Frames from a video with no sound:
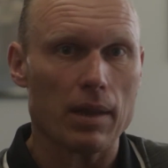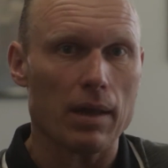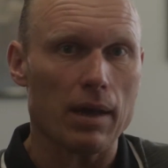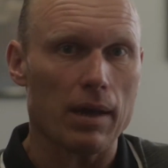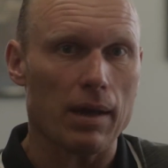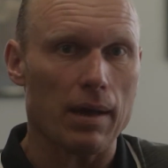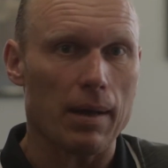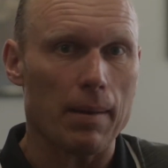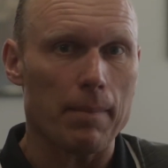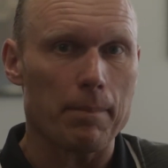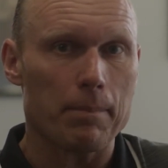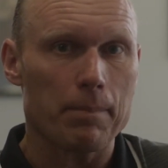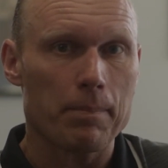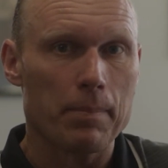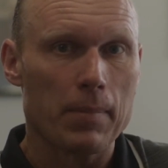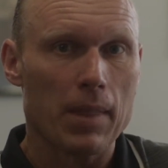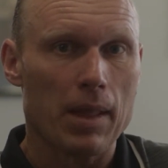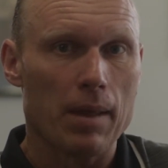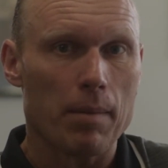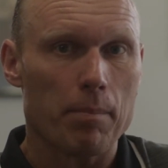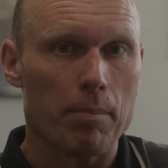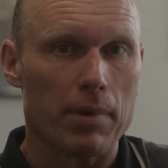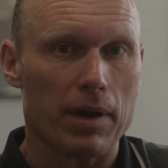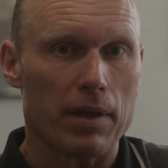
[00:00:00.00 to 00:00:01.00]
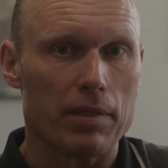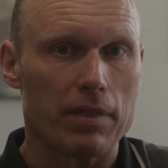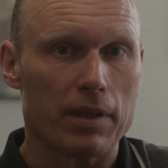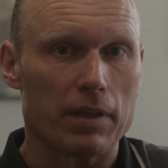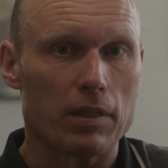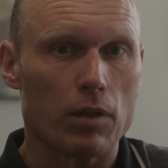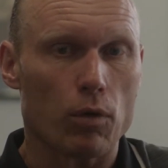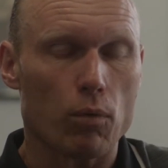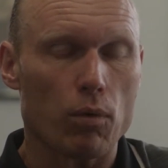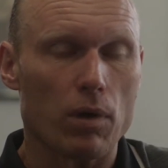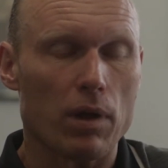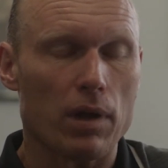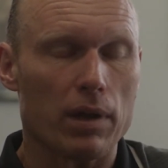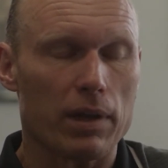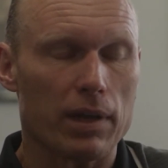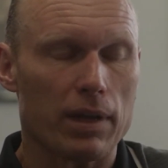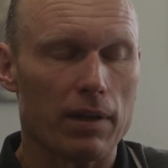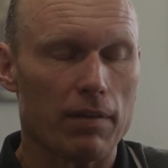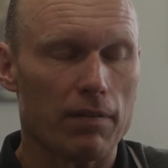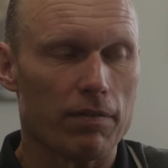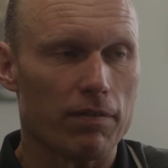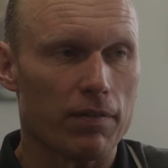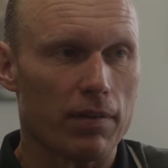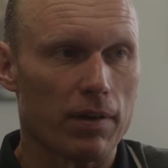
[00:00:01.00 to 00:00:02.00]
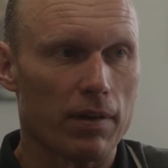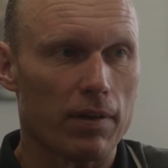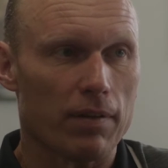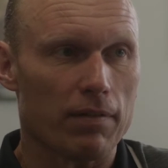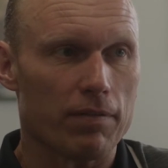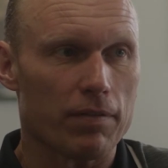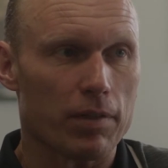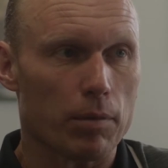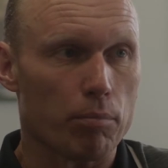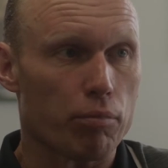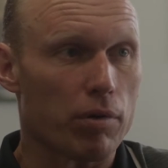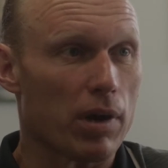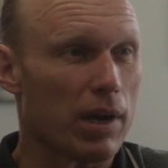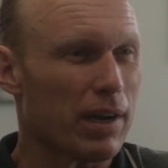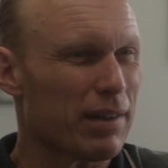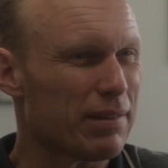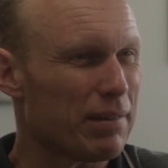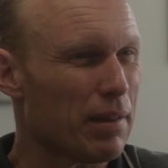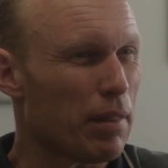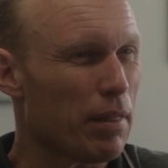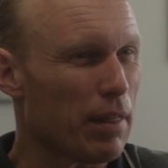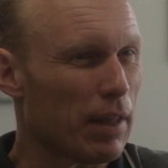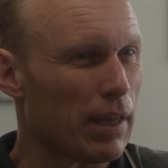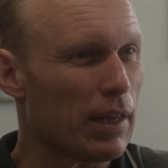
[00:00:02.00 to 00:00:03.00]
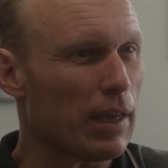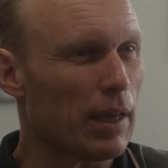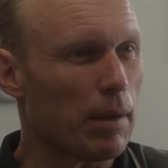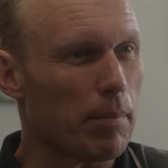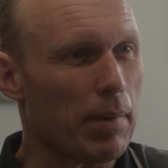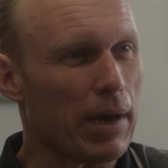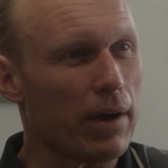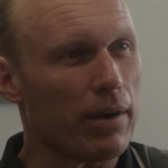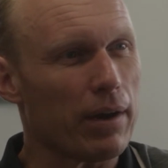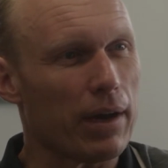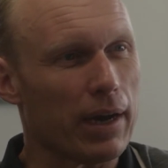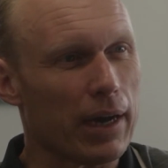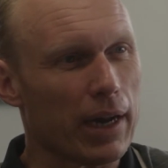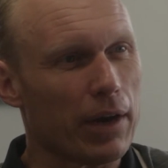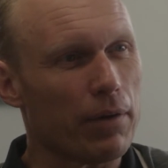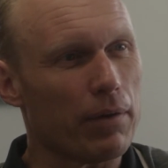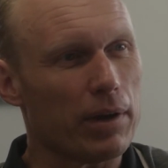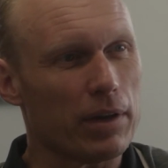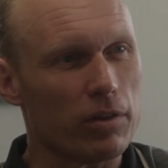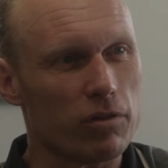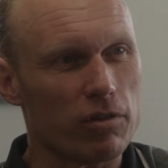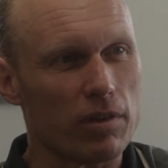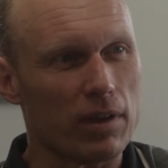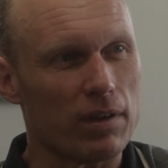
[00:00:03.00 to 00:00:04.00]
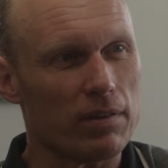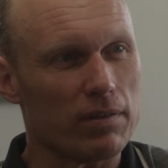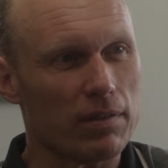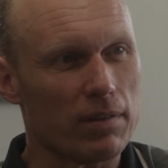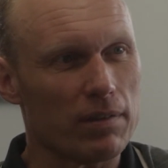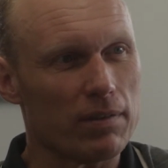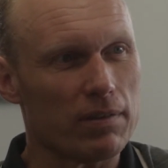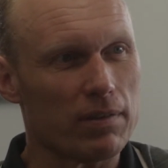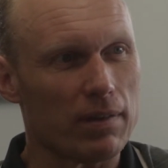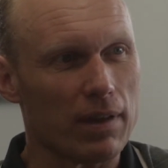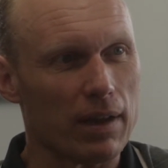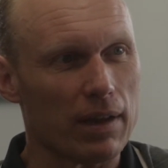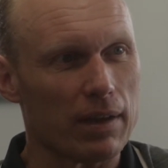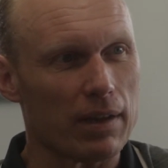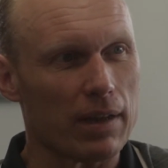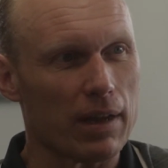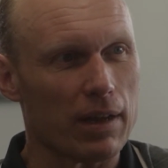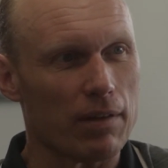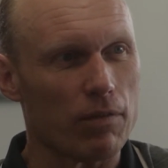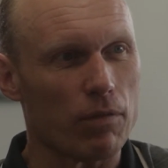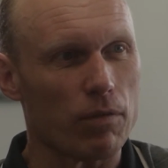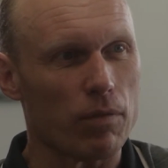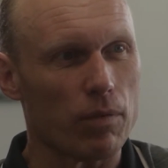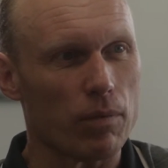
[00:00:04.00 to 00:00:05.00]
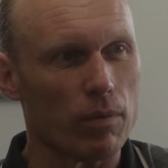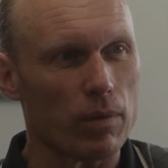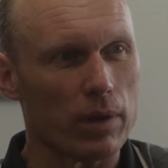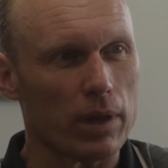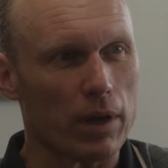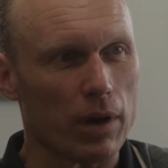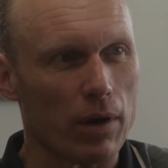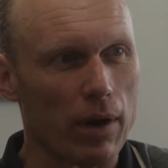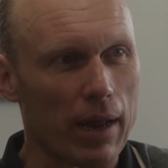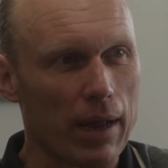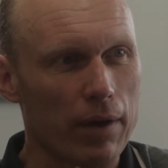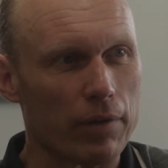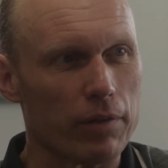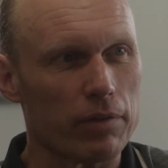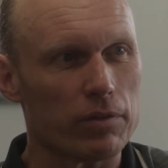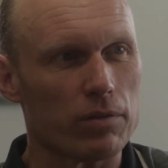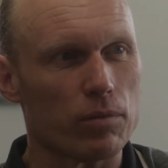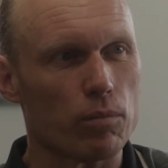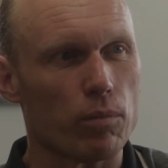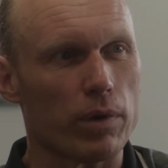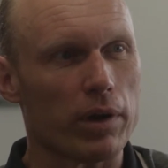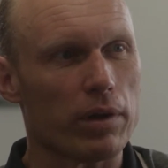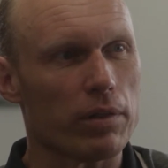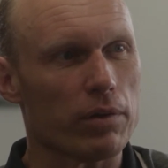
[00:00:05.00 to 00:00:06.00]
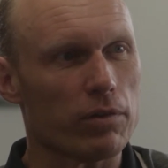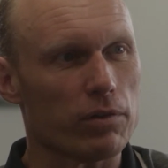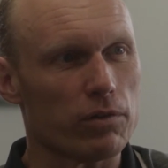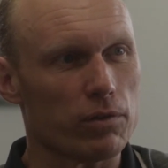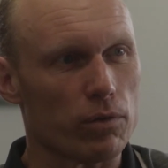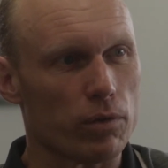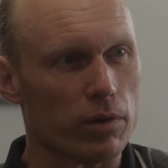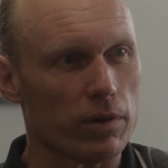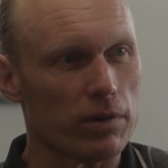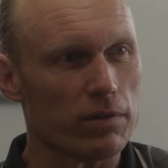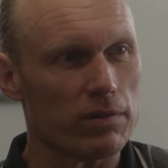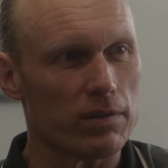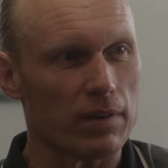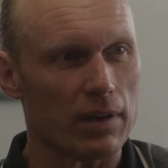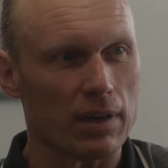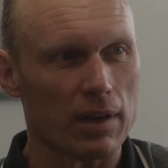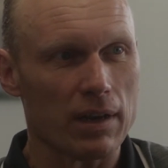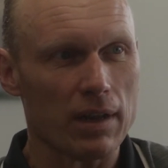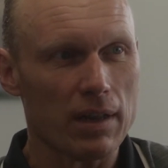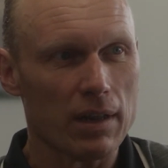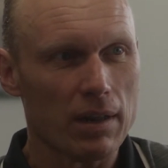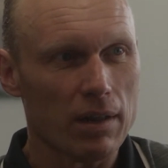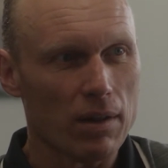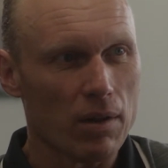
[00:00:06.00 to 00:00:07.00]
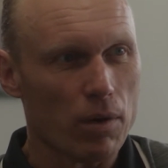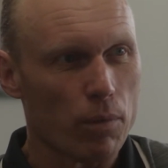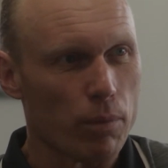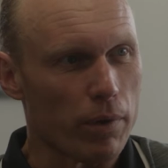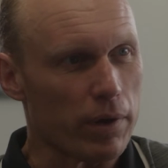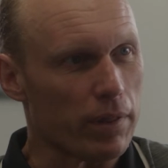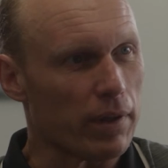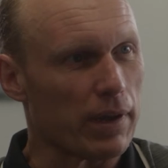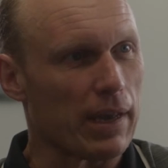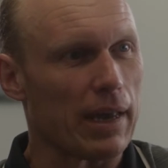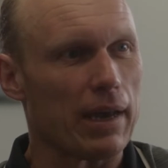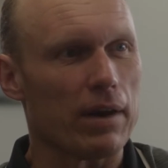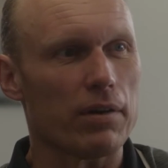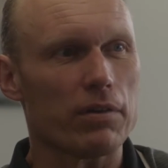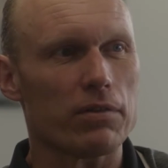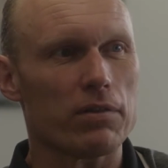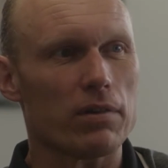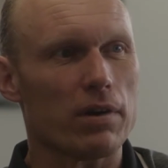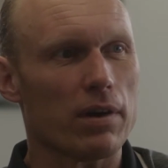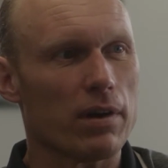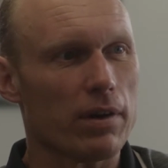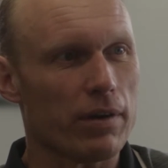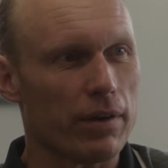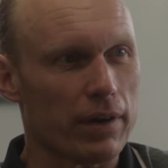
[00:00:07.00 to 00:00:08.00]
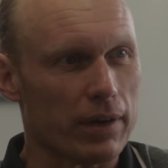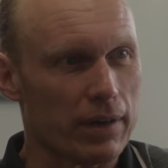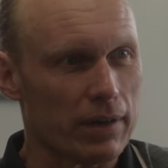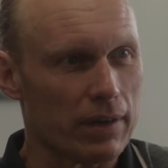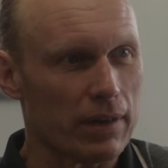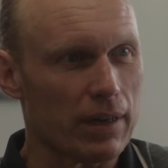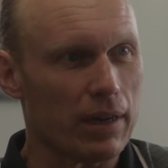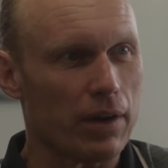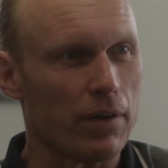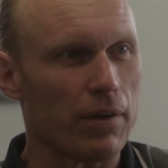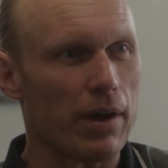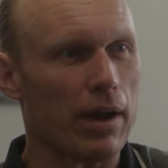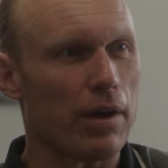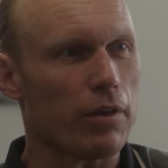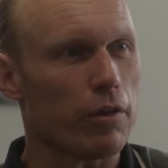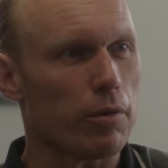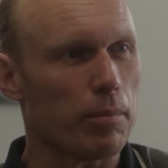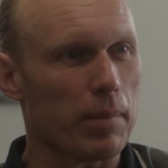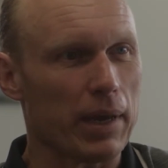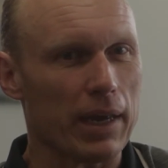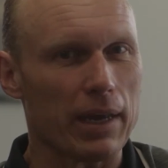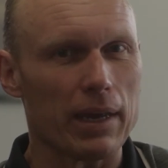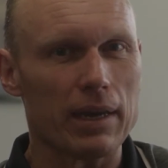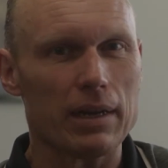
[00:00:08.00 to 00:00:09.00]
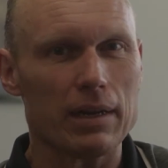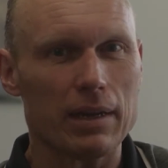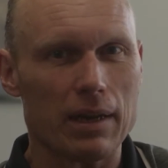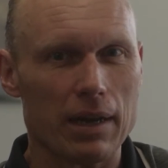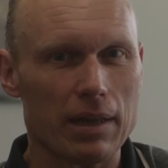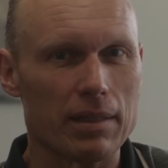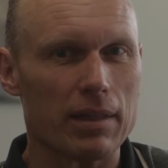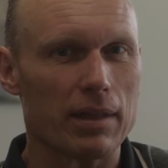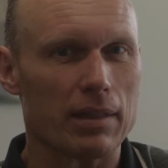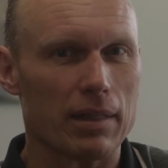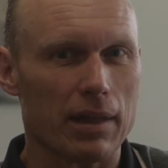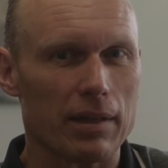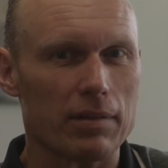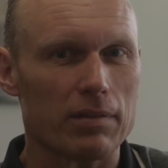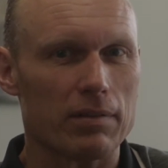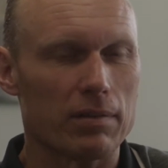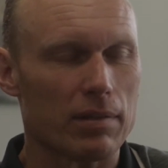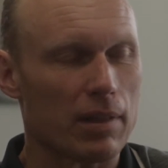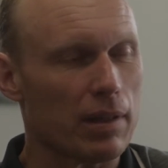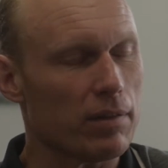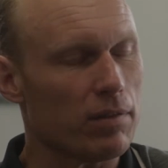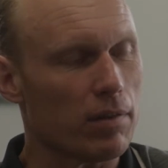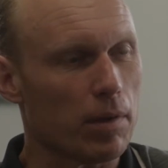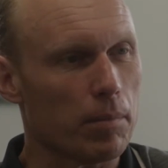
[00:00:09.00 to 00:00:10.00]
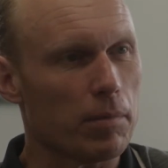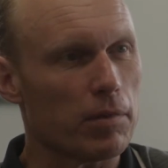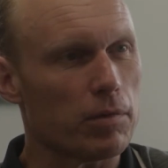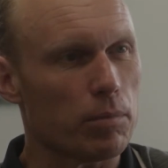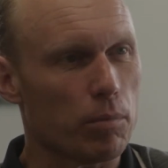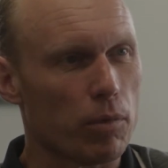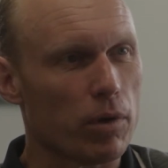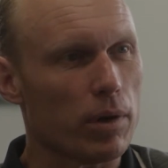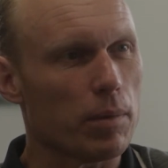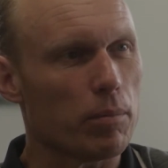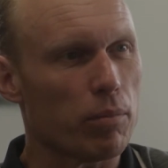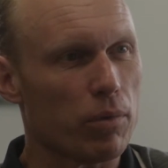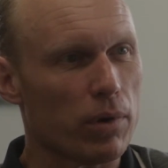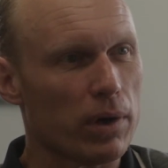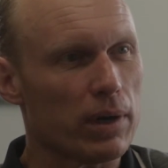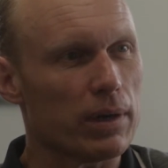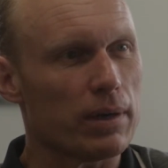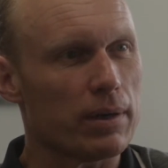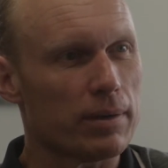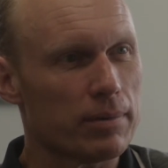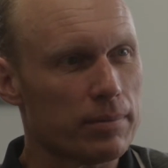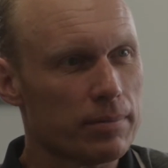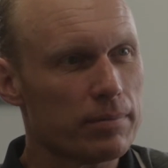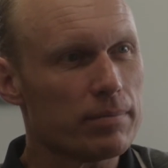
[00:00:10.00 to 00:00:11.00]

But I think the quality of the product and thinking about higher end cheeses and kind of, where they're sourced and where the cows are and, how they're made, I think that's almost more important.